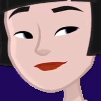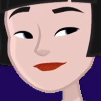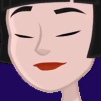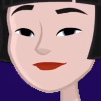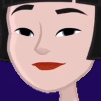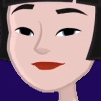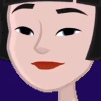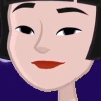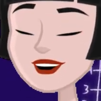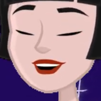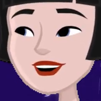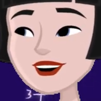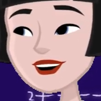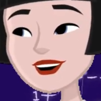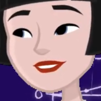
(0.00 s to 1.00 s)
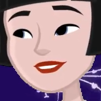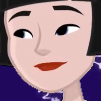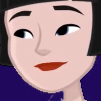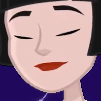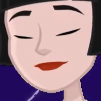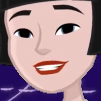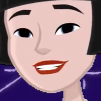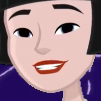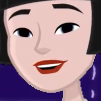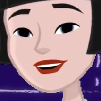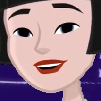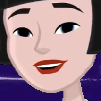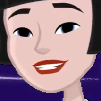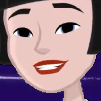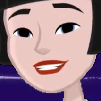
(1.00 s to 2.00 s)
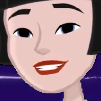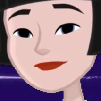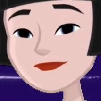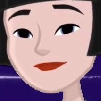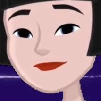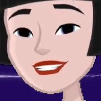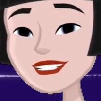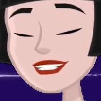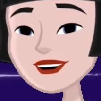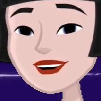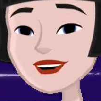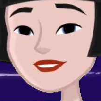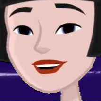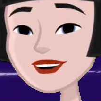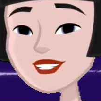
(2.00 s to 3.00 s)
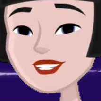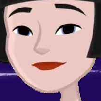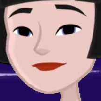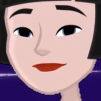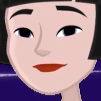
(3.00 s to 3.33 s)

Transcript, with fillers: Let's sing this number song. 1